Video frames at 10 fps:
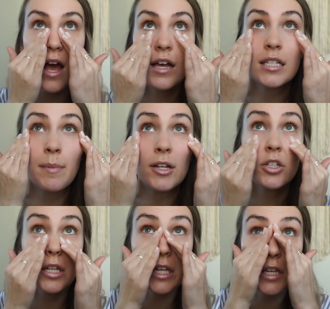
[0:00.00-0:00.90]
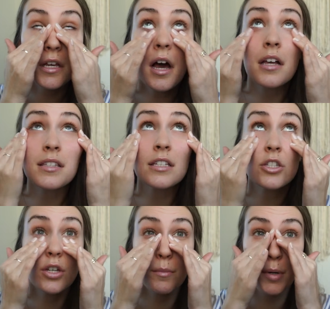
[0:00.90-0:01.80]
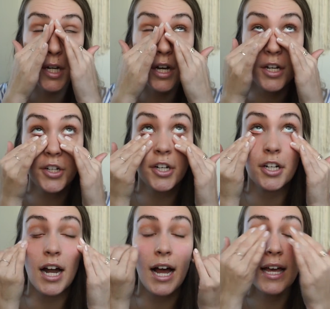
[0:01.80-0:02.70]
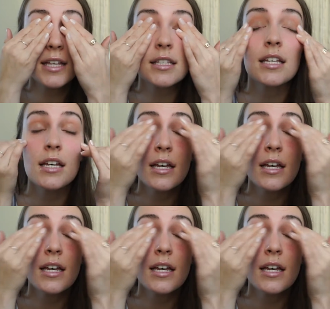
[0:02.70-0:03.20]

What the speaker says: especially since you can put it under your eyes.